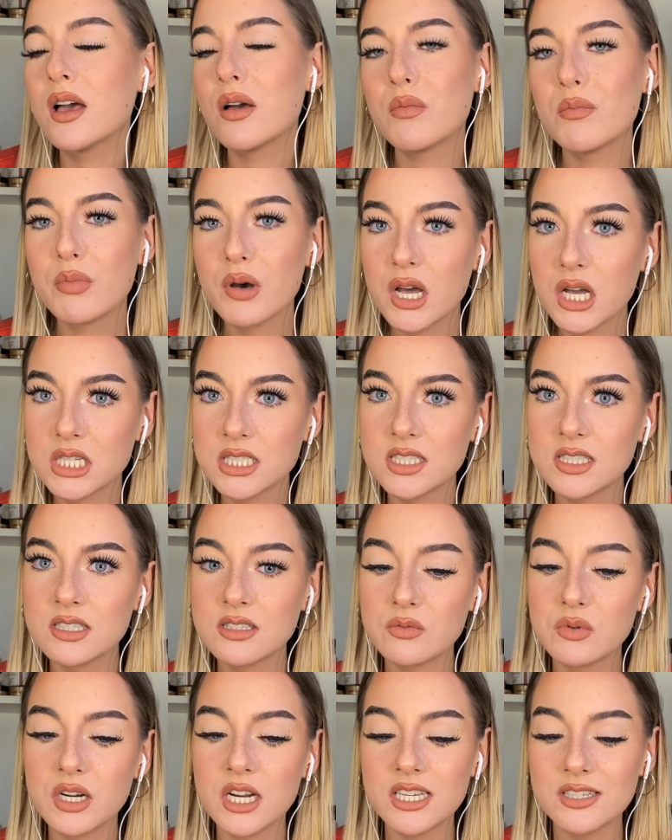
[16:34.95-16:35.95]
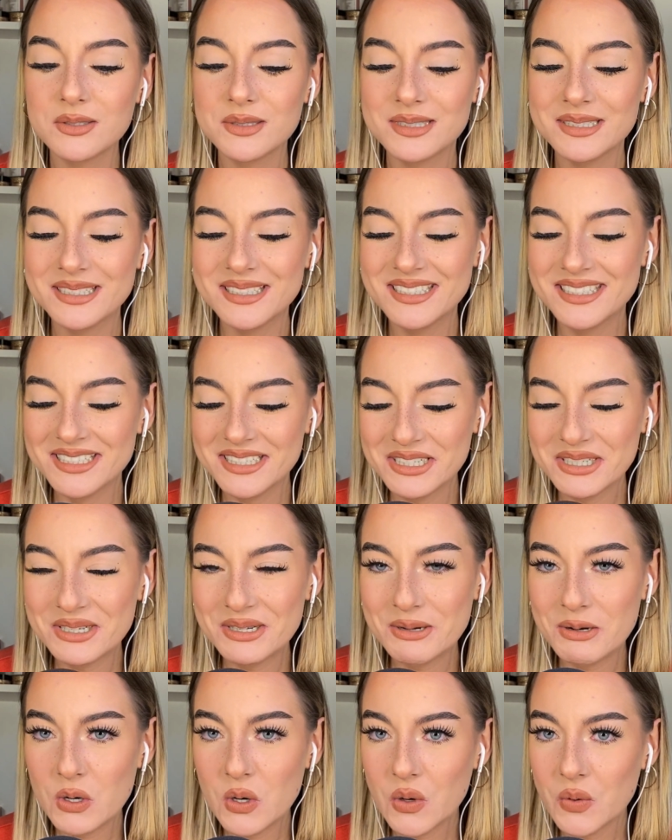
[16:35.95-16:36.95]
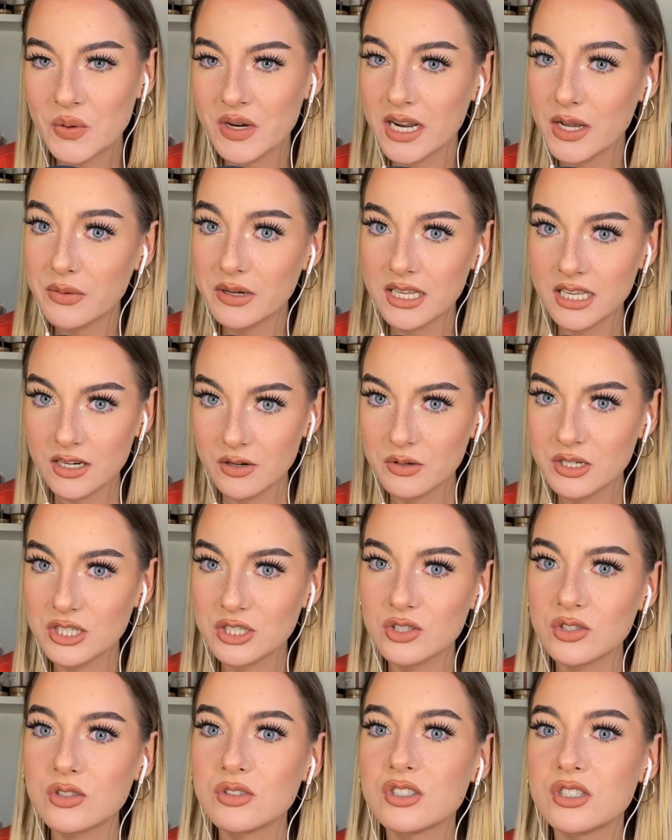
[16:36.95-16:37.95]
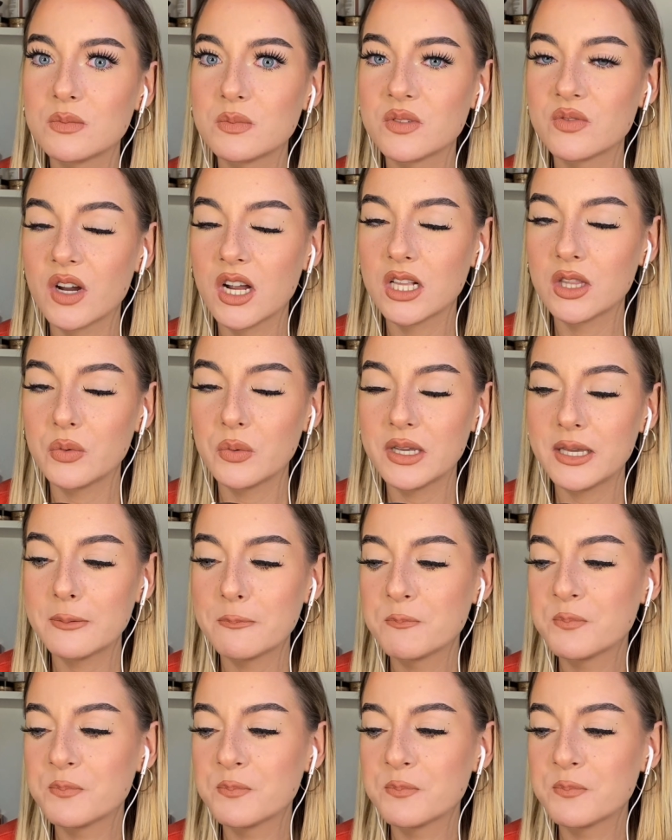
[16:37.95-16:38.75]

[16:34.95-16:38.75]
But what I used to do when I would get original chips for Halloween